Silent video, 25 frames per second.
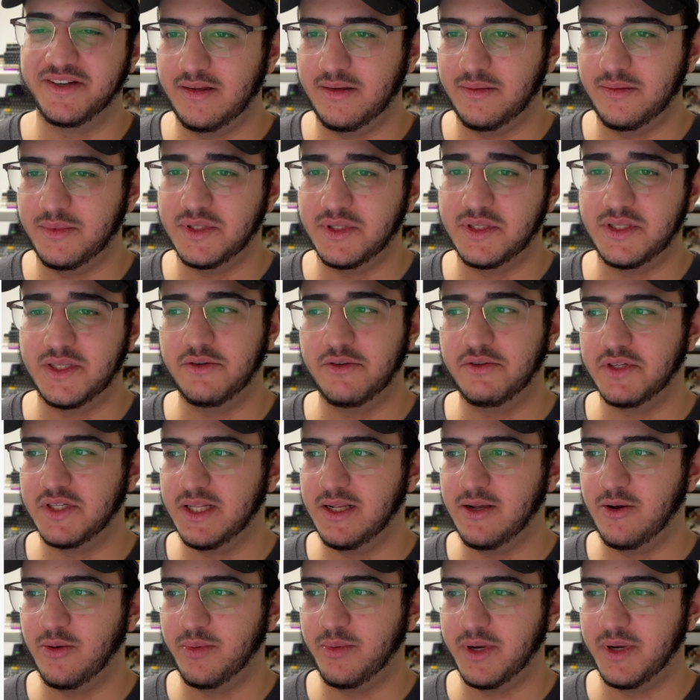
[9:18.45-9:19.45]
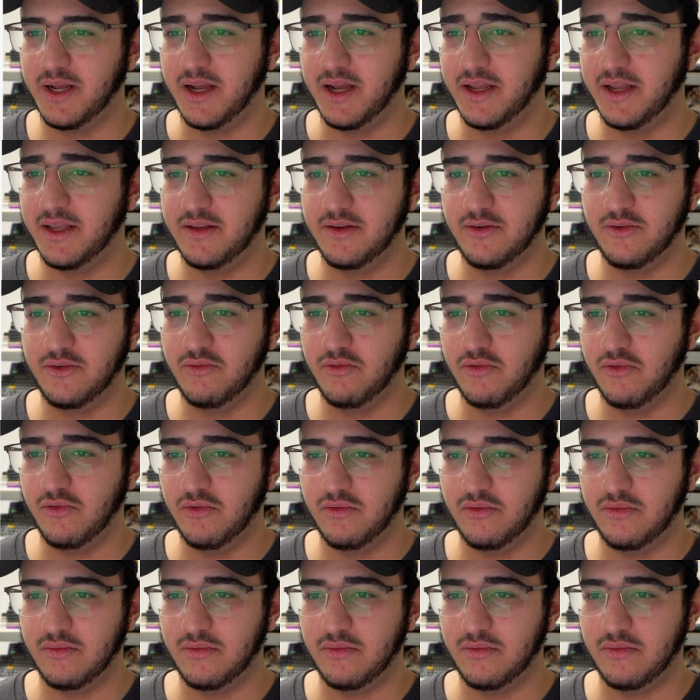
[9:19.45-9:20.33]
I mean, seriously, OpenAI,